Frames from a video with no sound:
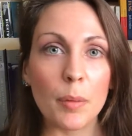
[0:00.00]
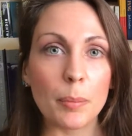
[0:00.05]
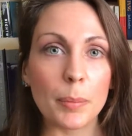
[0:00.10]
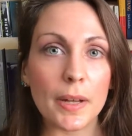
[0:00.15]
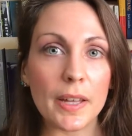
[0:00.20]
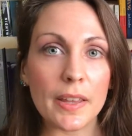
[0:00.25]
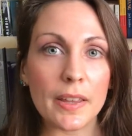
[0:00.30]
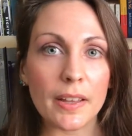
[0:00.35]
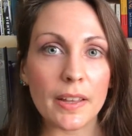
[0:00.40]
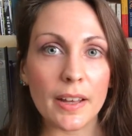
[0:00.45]

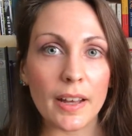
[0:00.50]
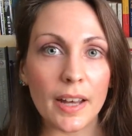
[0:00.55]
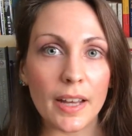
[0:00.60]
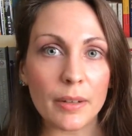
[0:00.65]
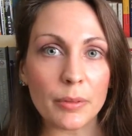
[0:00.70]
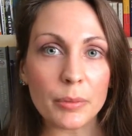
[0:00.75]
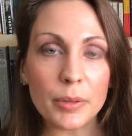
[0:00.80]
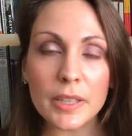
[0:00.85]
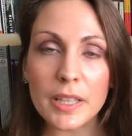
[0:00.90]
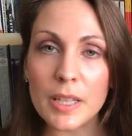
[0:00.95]
but I
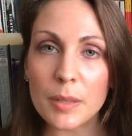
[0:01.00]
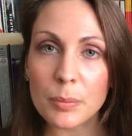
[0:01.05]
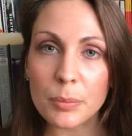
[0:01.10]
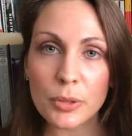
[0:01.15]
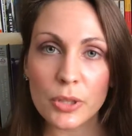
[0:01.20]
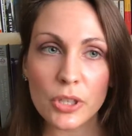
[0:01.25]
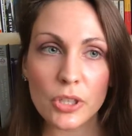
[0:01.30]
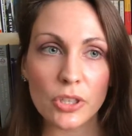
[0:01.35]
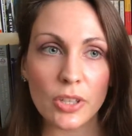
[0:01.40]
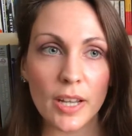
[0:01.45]
really
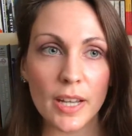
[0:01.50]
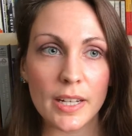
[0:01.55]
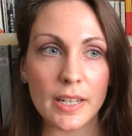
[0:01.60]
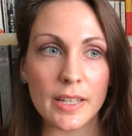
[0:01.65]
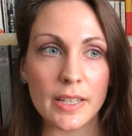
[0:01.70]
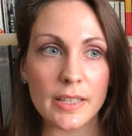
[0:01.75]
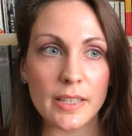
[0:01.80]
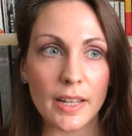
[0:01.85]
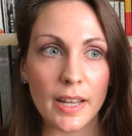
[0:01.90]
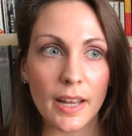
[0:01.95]

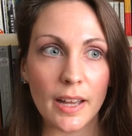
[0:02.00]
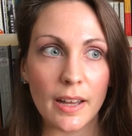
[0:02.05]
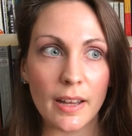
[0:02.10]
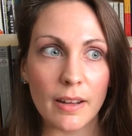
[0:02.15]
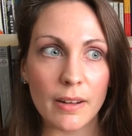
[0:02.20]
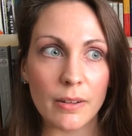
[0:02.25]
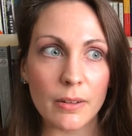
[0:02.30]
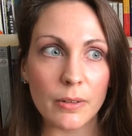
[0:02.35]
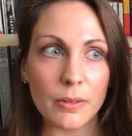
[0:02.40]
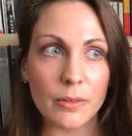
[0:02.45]
appreciated
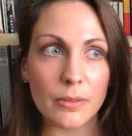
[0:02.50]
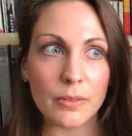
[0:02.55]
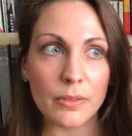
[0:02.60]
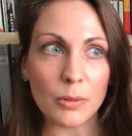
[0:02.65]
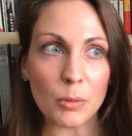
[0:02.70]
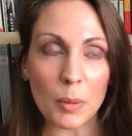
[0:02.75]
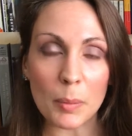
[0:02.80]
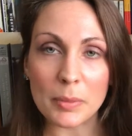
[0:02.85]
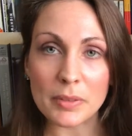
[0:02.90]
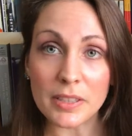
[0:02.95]
how
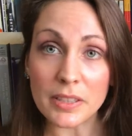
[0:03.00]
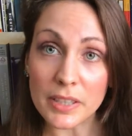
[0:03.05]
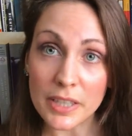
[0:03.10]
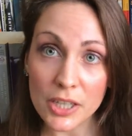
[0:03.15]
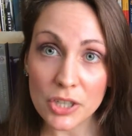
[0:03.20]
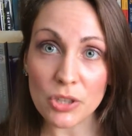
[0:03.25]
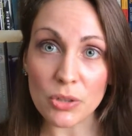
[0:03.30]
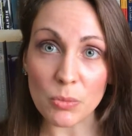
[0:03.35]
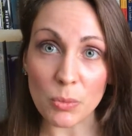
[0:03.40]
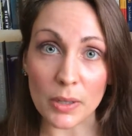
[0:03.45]
the
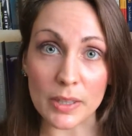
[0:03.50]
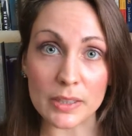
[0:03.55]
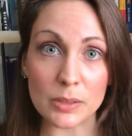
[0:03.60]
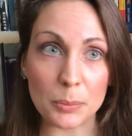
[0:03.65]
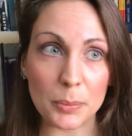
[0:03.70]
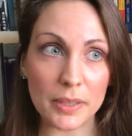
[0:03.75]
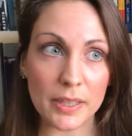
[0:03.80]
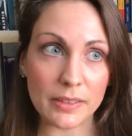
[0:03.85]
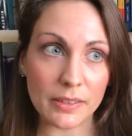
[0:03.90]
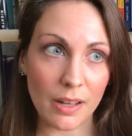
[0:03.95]
representation was
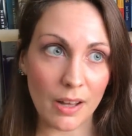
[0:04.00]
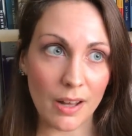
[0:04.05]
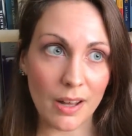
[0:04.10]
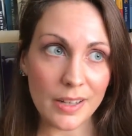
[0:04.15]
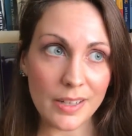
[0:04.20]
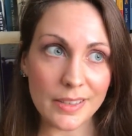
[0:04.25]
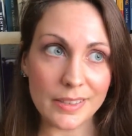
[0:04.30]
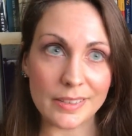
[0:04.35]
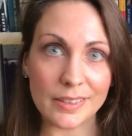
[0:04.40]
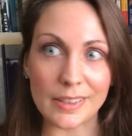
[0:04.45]
because
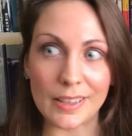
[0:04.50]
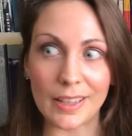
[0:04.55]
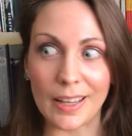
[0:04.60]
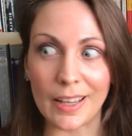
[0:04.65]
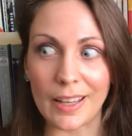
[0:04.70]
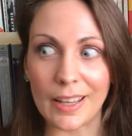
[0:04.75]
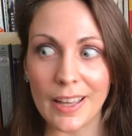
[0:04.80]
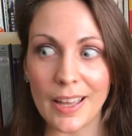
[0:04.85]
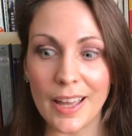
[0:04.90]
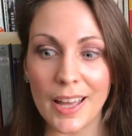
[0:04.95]

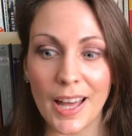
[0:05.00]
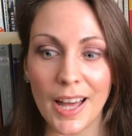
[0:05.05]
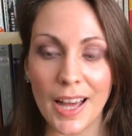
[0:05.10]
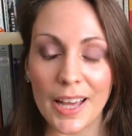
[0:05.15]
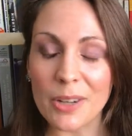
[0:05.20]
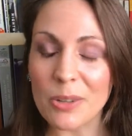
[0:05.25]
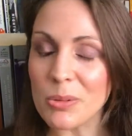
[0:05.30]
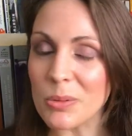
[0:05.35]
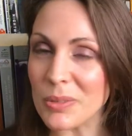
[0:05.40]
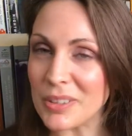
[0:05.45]
honestly, I
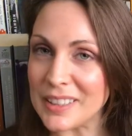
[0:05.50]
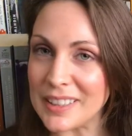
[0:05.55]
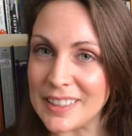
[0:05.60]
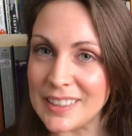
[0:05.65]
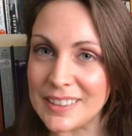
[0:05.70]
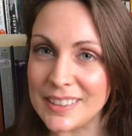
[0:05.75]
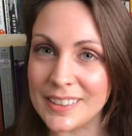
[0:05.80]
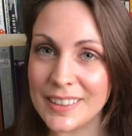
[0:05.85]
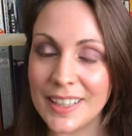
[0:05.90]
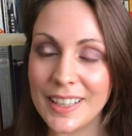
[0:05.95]
don't really
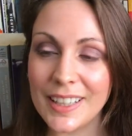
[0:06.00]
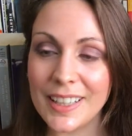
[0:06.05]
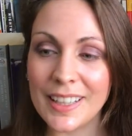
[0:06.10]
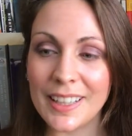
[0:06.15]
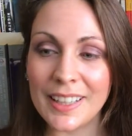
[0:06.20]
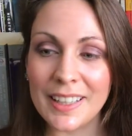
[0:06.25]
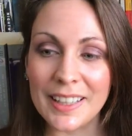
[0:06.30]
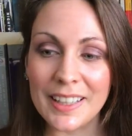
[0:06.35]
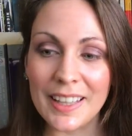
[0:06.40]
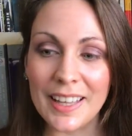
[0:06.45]
see
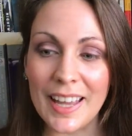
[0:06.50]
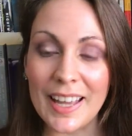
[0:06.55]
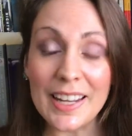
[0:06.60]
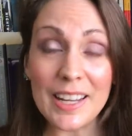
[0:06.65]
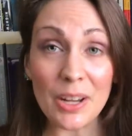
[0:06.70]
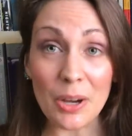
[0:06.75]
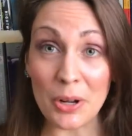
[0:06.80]
any